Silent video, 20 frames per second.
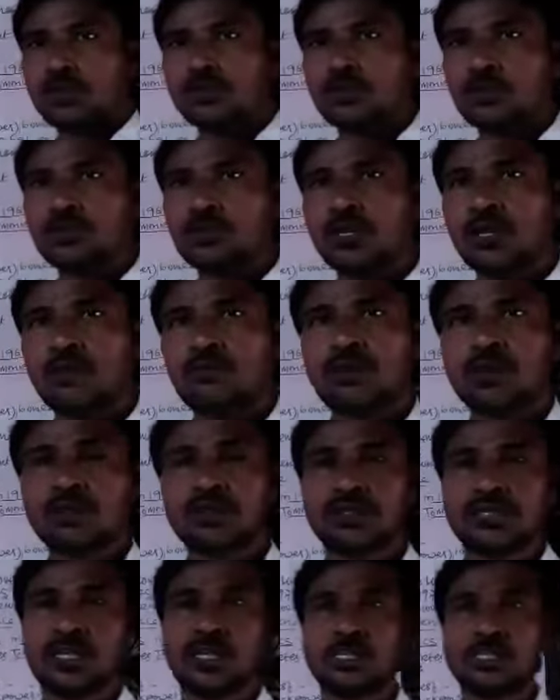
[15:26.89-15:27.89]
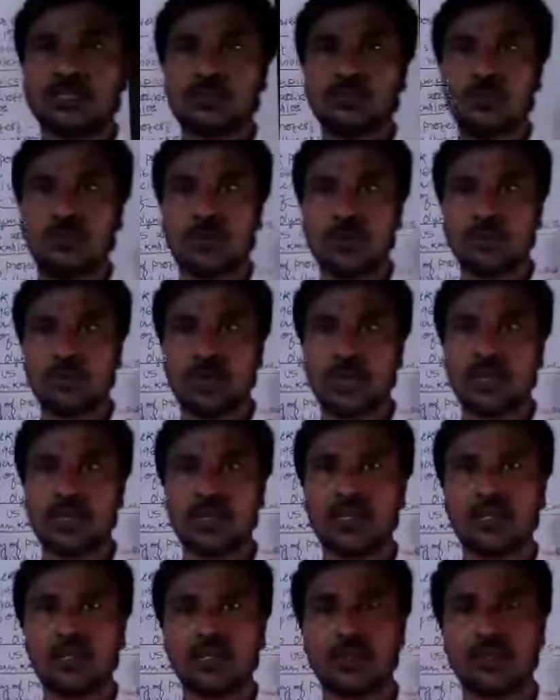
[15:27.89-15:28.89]
So they were charged for
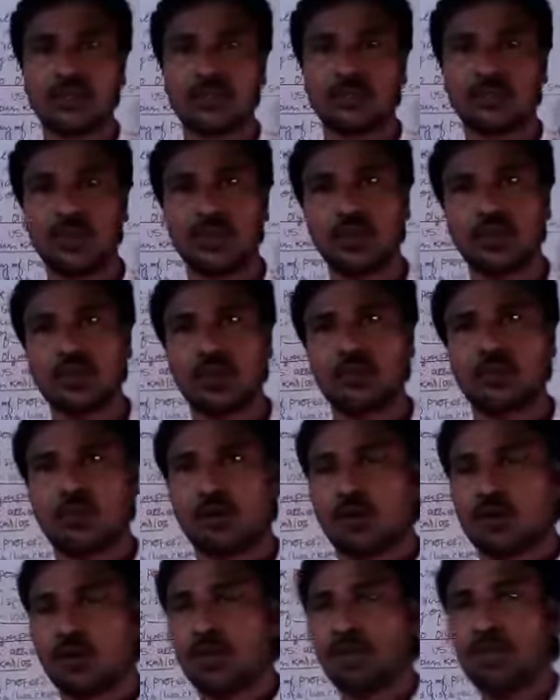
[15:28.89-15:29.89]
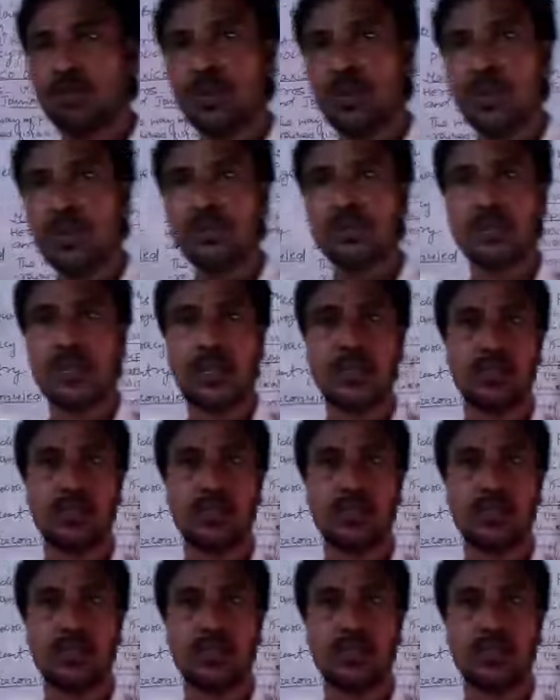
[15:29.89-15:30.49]
breaking the spirit of Olympics,